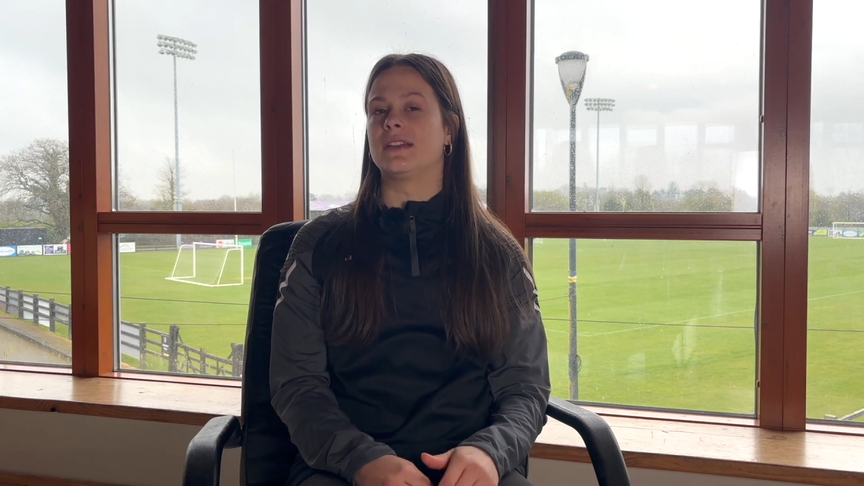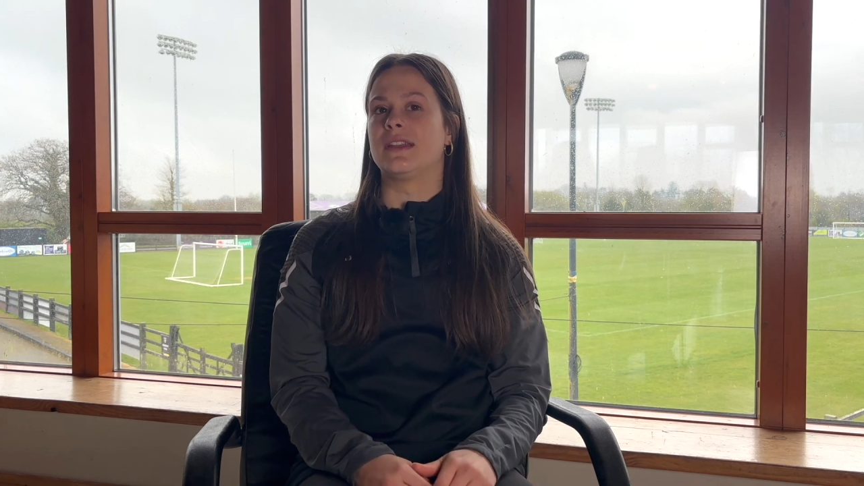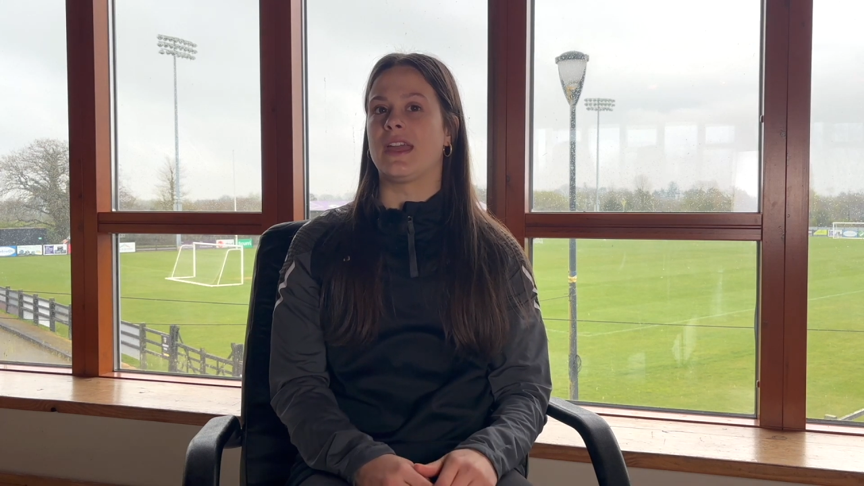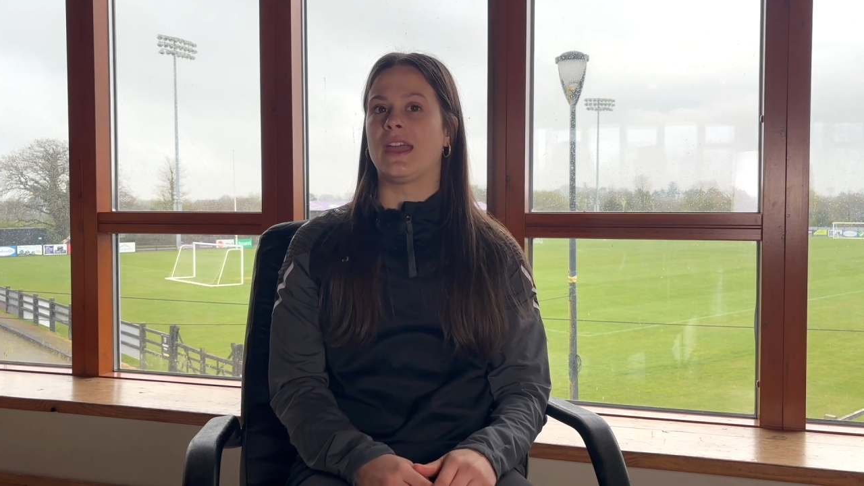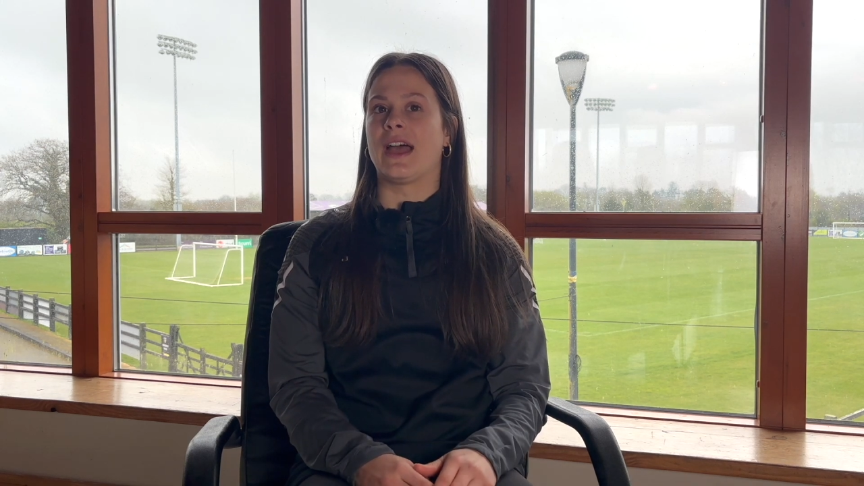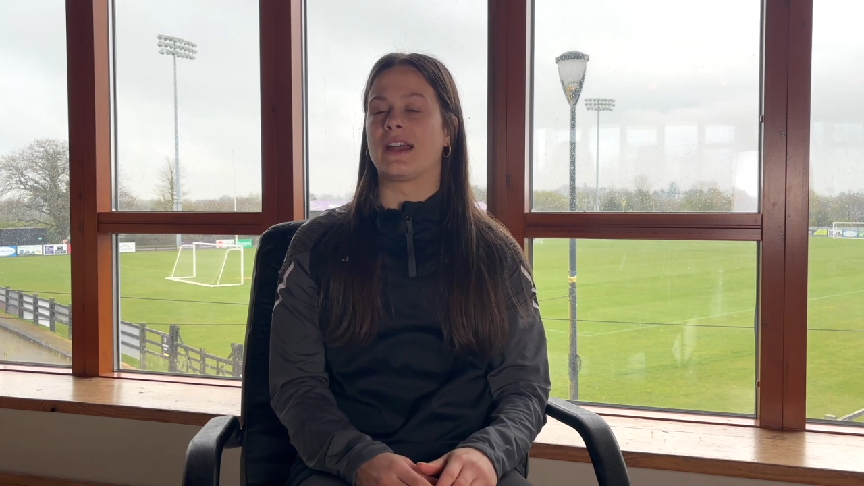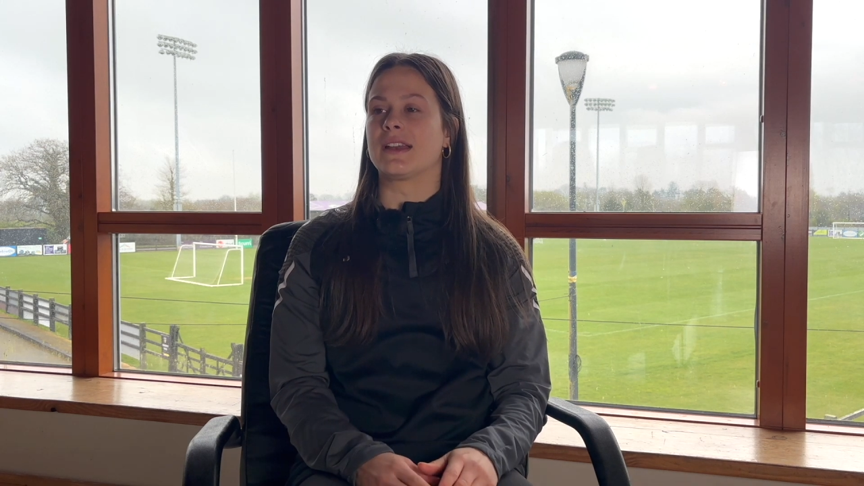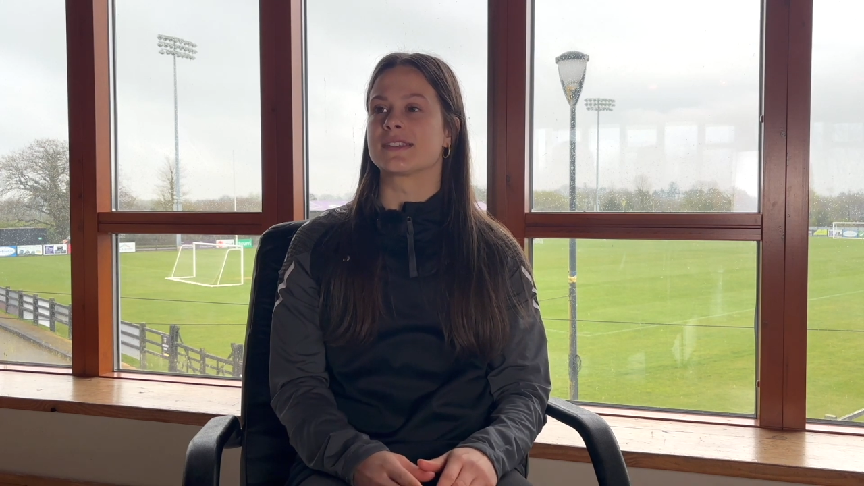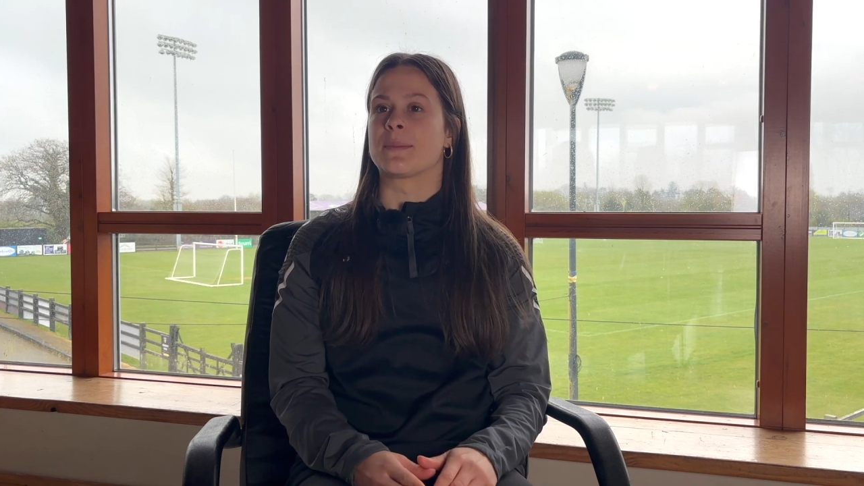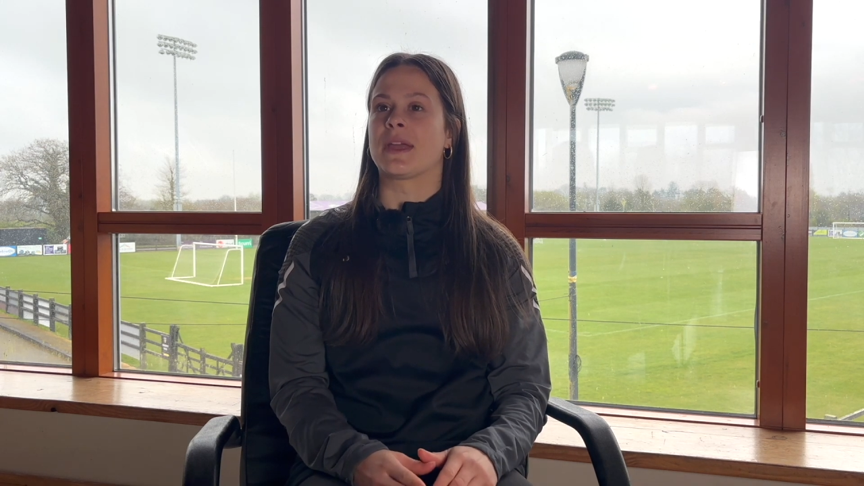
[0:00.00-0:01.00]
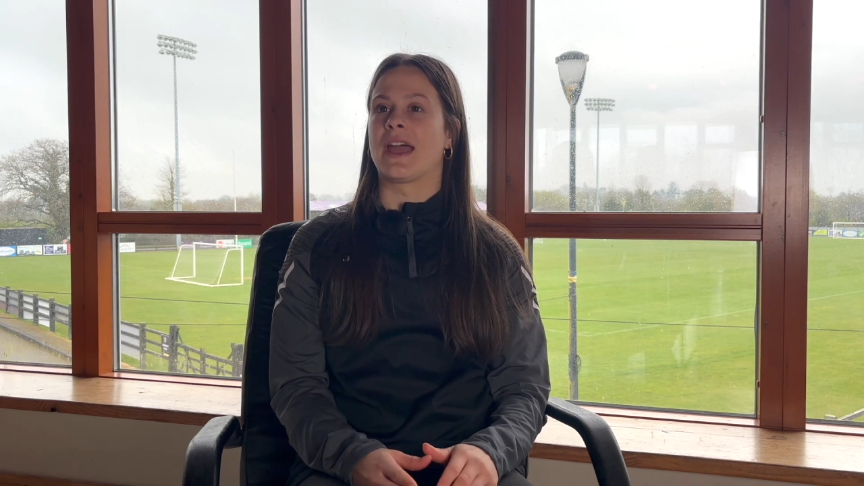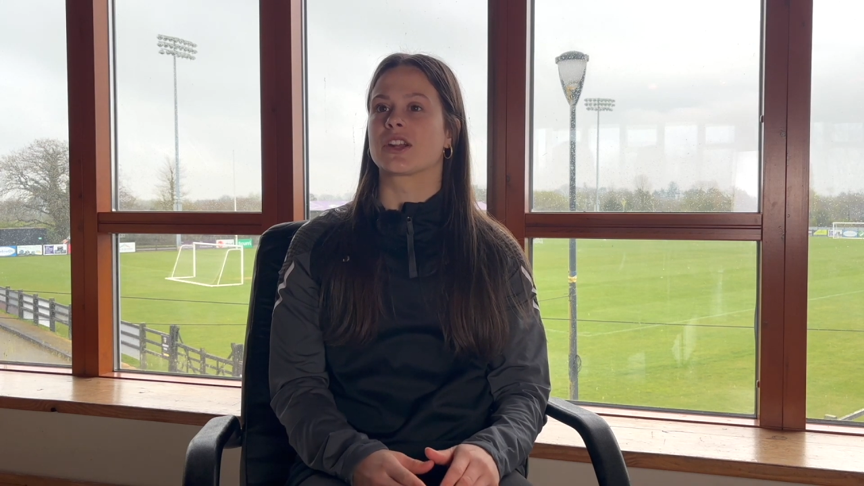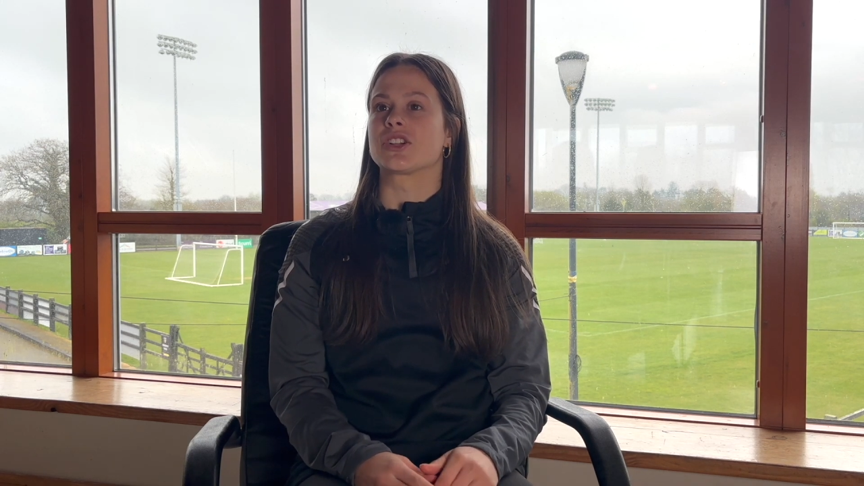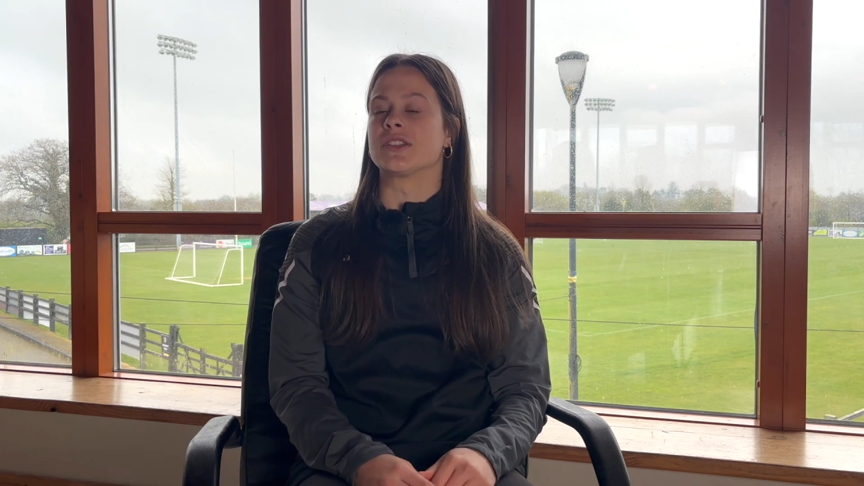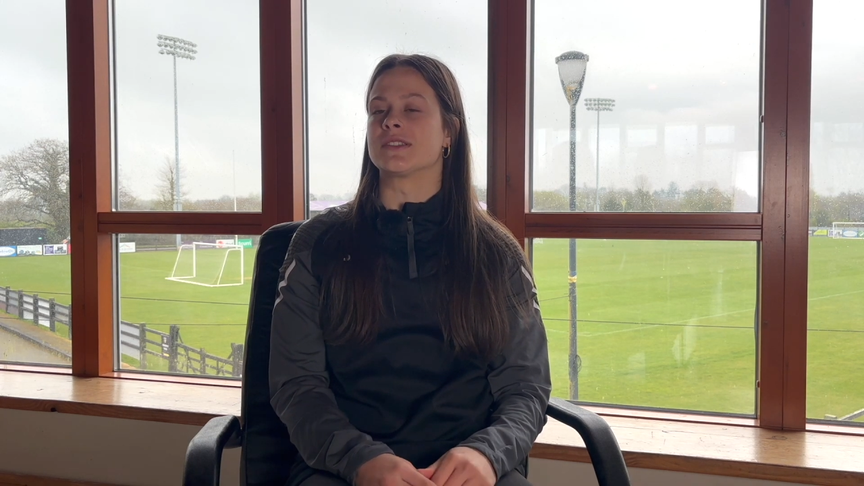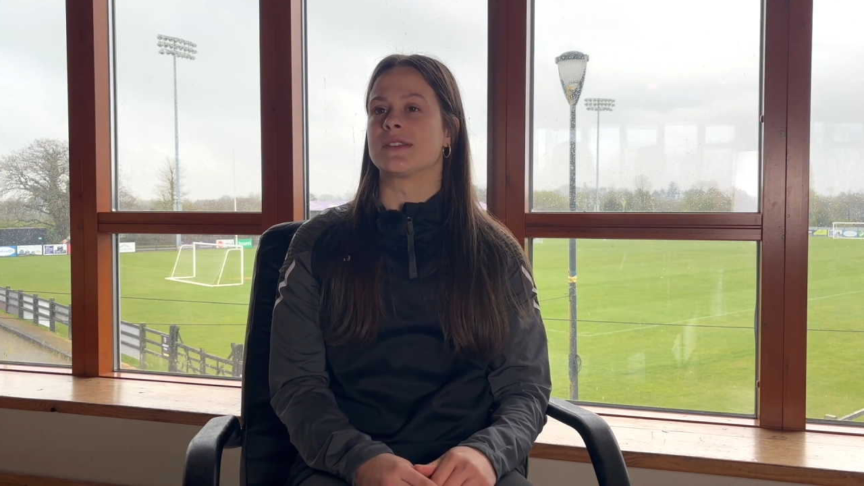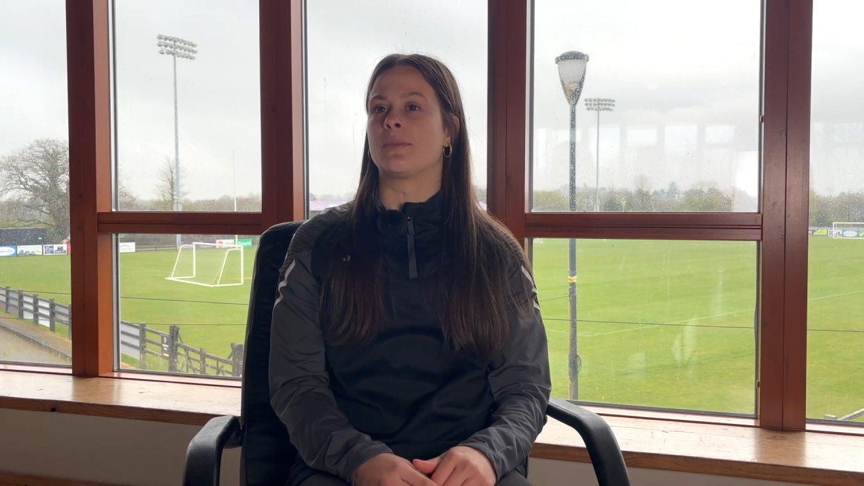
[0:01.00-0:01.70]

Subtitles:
they had some connections in